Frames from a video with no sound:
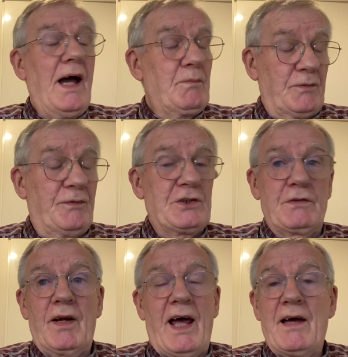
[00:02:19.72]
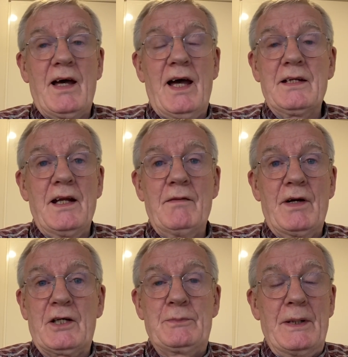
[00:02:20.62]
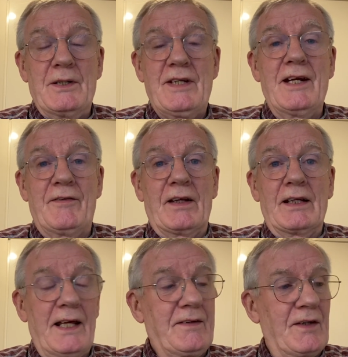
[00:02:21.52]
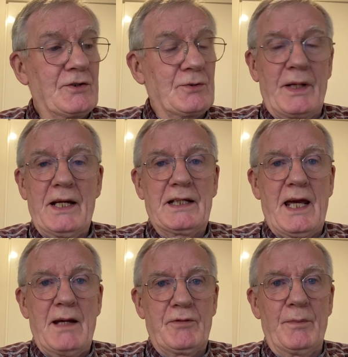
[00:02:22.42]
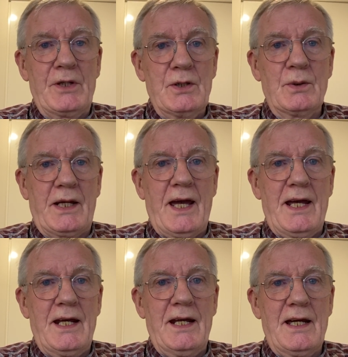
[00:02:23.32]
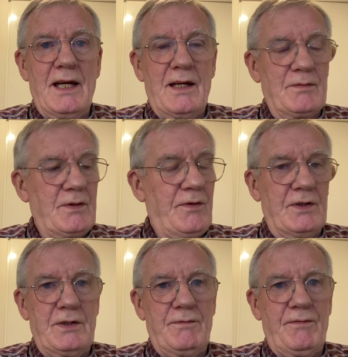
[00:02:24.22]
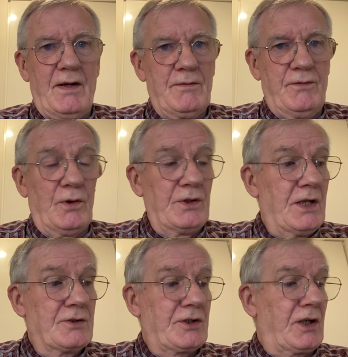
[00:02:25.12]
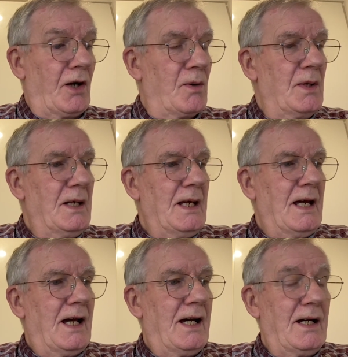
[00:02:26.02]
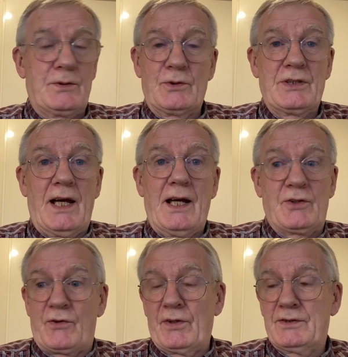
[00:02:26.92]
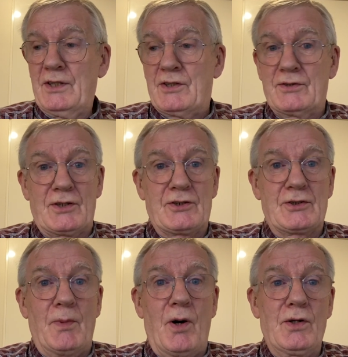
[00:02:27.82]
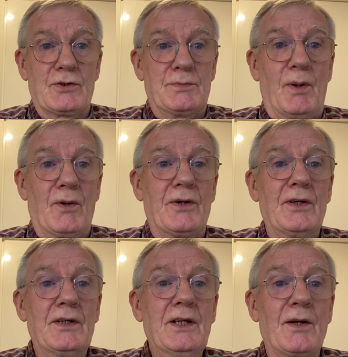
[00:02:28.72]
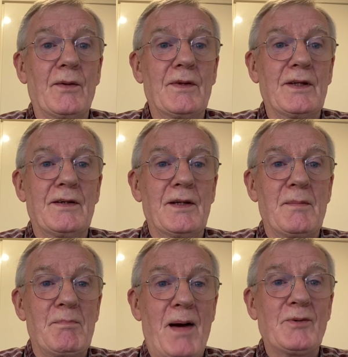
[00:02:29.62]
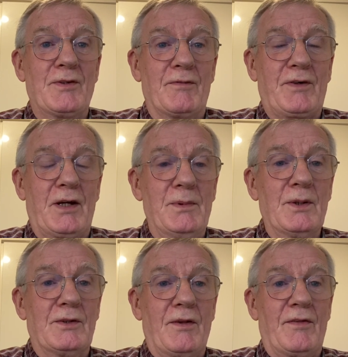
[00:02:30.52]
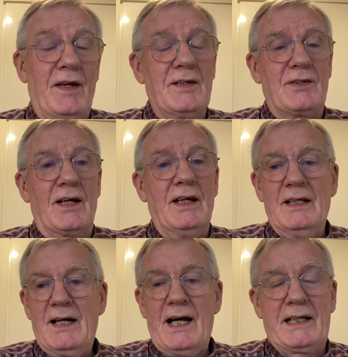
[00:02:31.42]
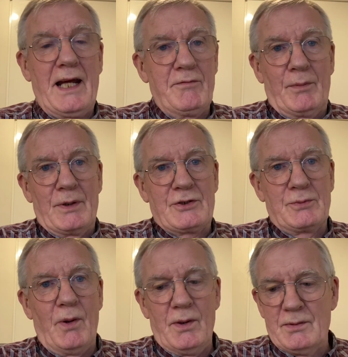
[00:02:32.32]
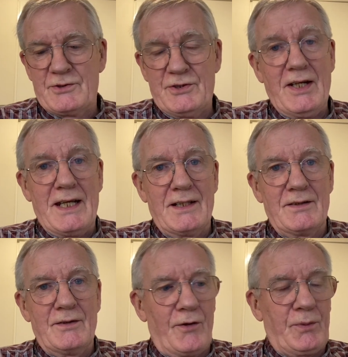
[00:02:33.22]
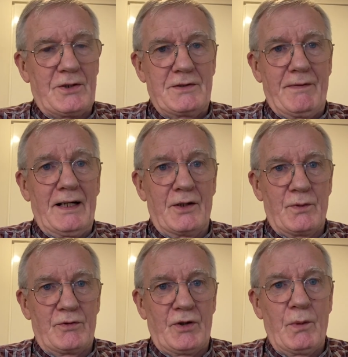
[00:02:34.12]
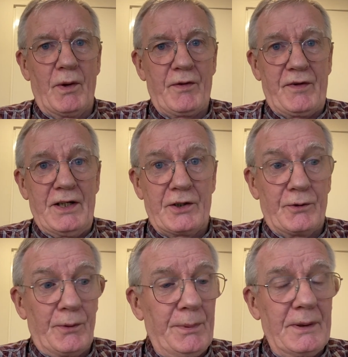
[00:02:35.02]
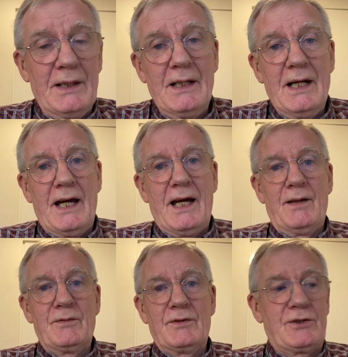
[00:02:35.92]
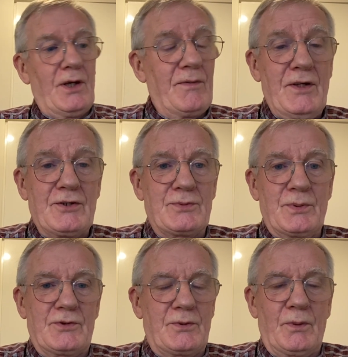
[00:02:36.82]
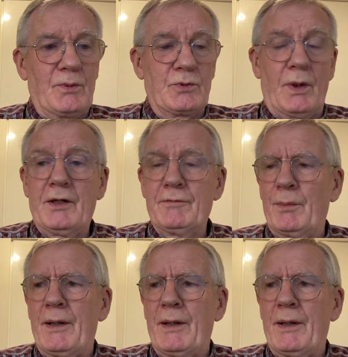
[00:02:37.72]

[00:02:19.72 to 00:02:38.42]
Well, first of all, I'd never experienced anything like this. When I came from the UK 34 years ago, I just thought, this is a smorgasbord. The amount of community theatre. I came from a small city in northwest of England. There was only one theatre group, and so this was wonderful.